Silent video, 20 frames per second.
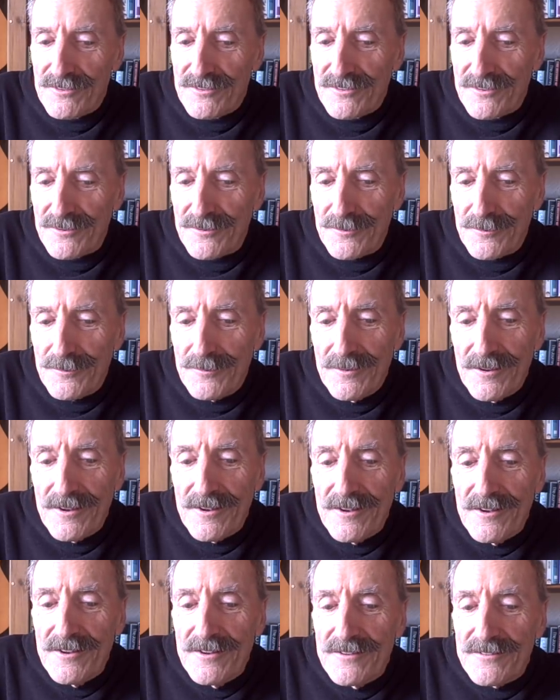School.
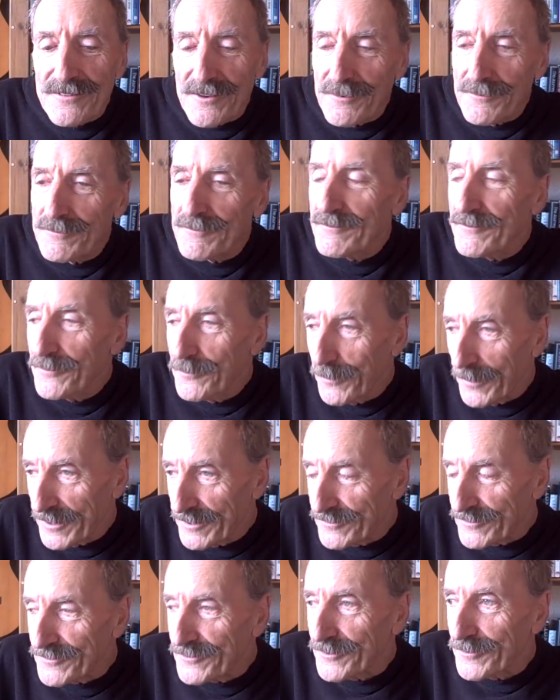So the way
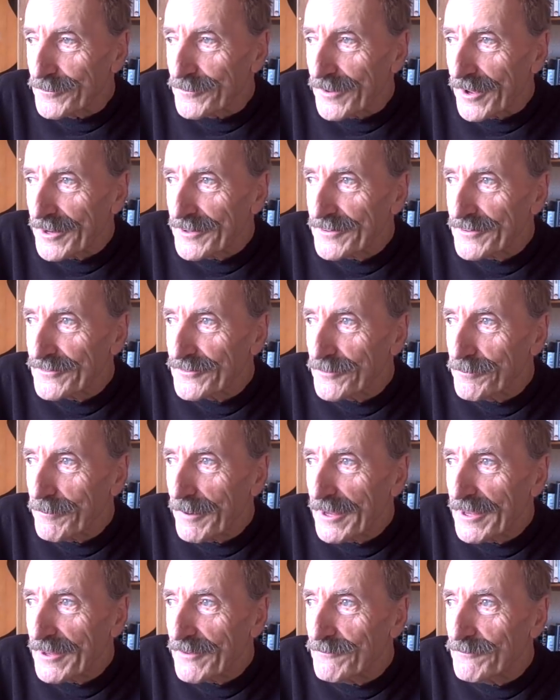to do that is to
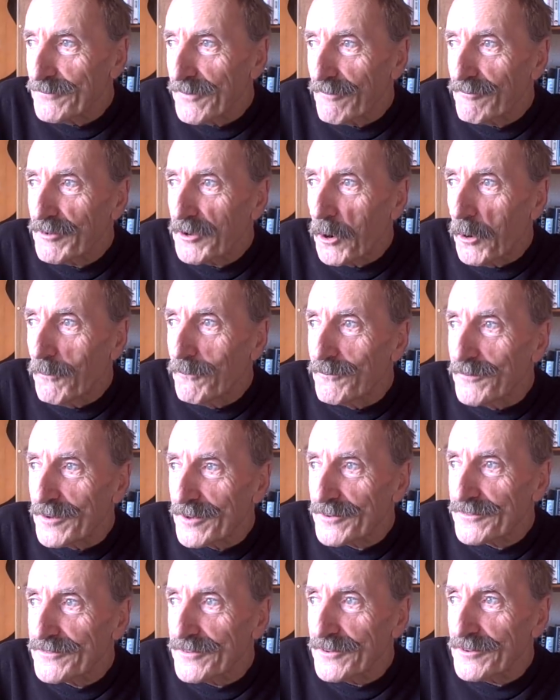make it very
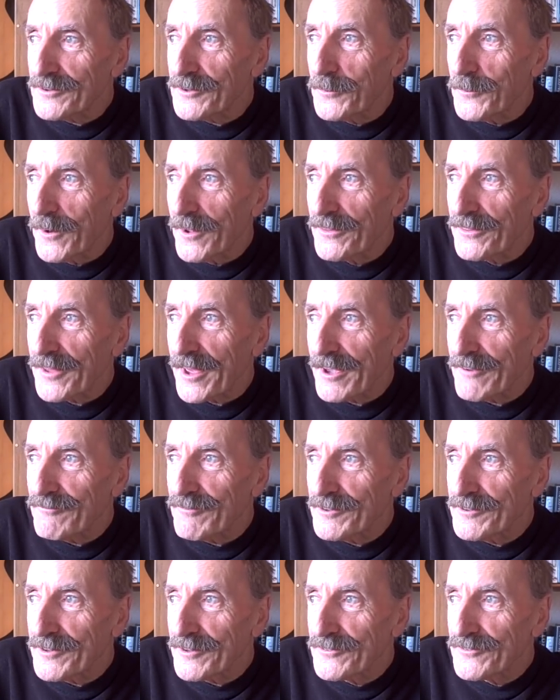obvious that you are there
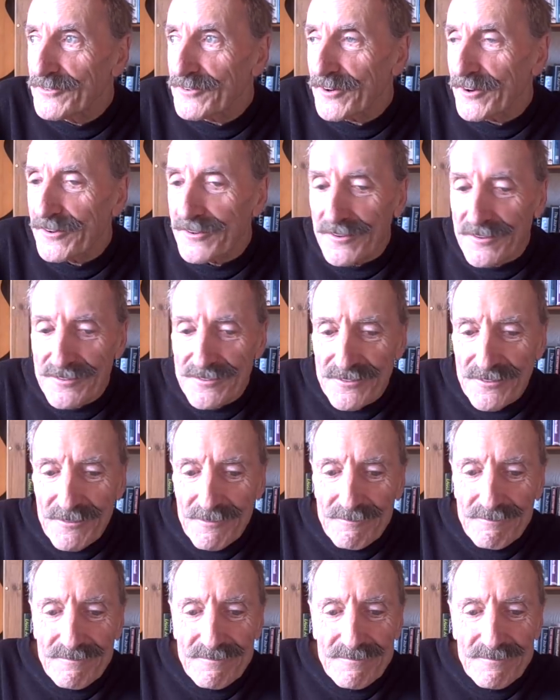in the church.
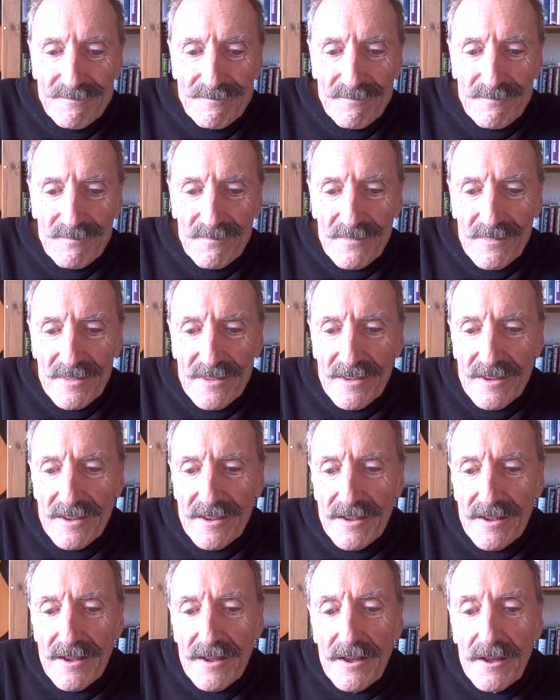
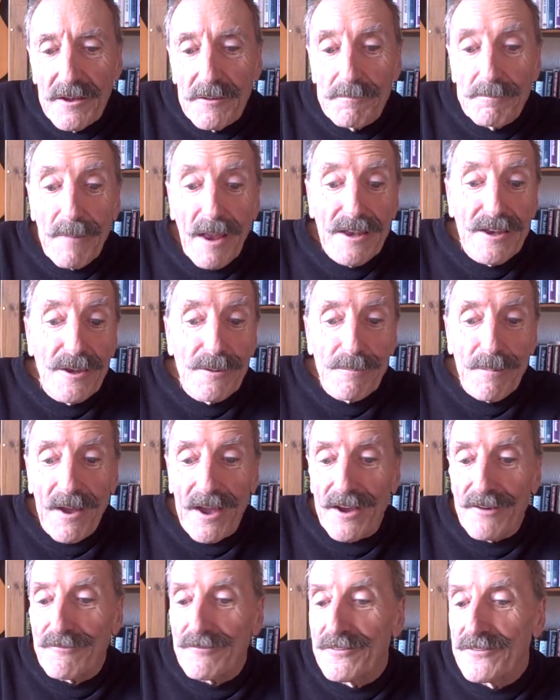Many
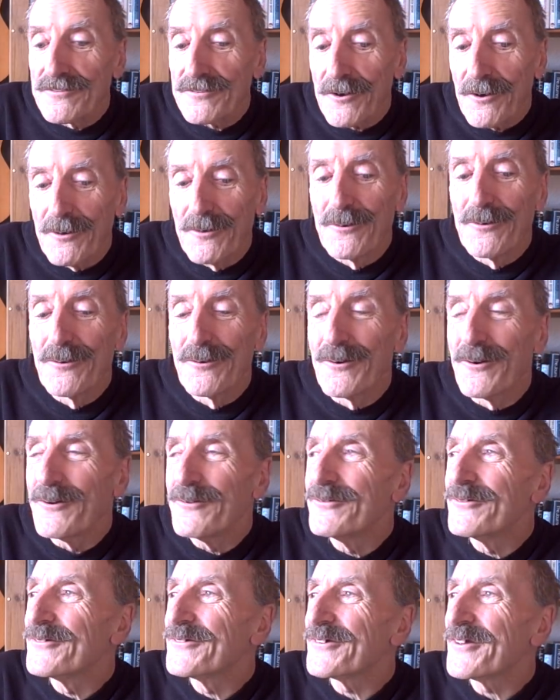parents
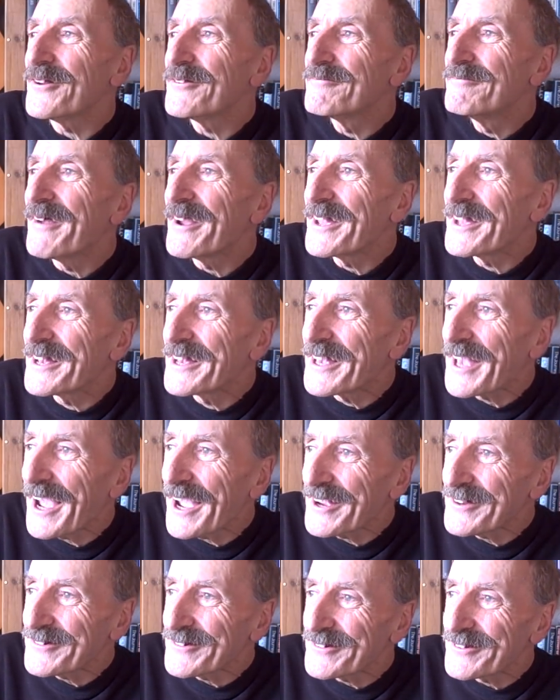also make
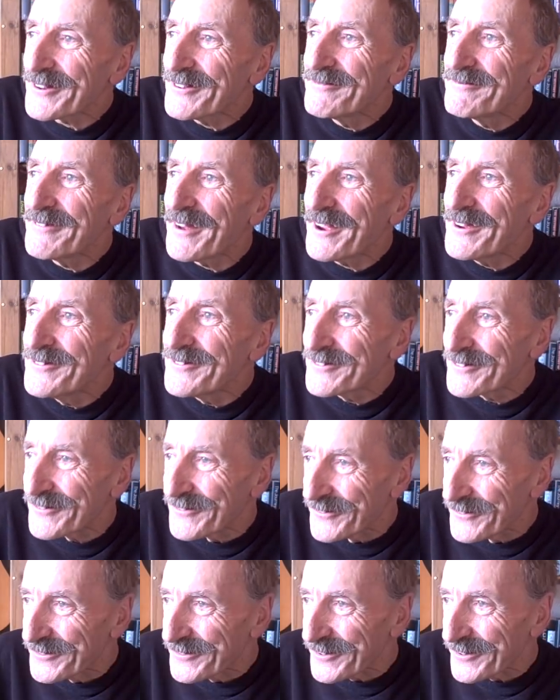cash
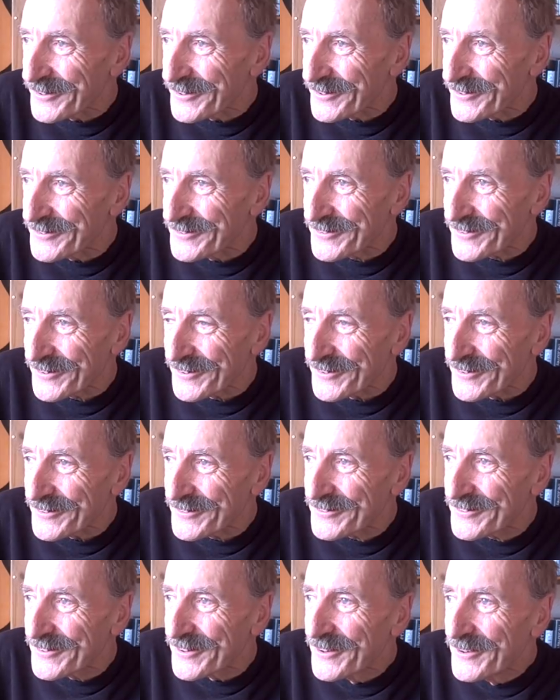donations to the
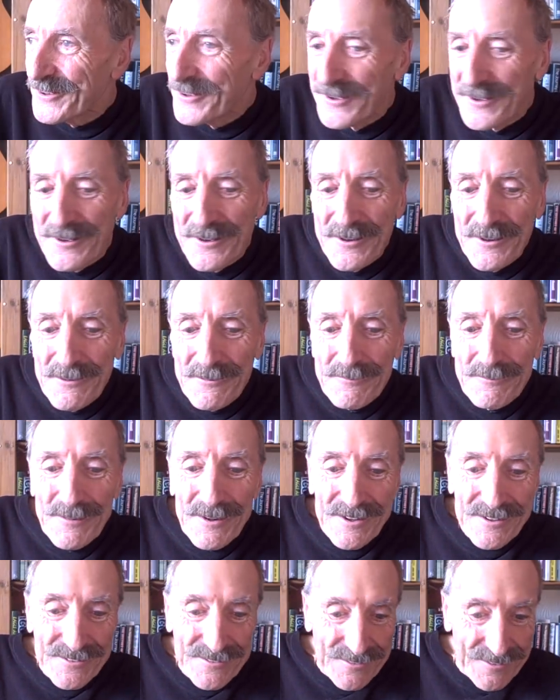church,
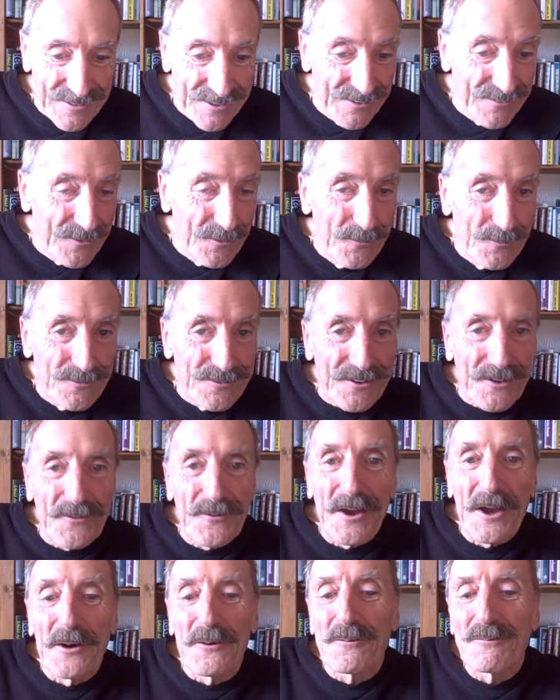which is also
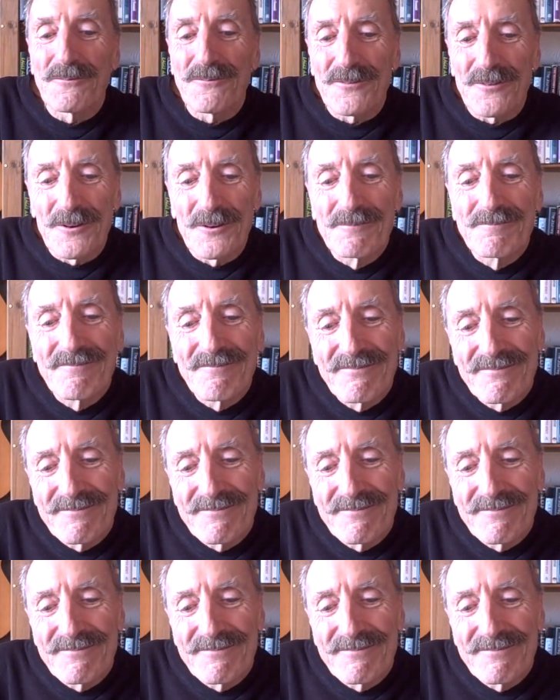helpful.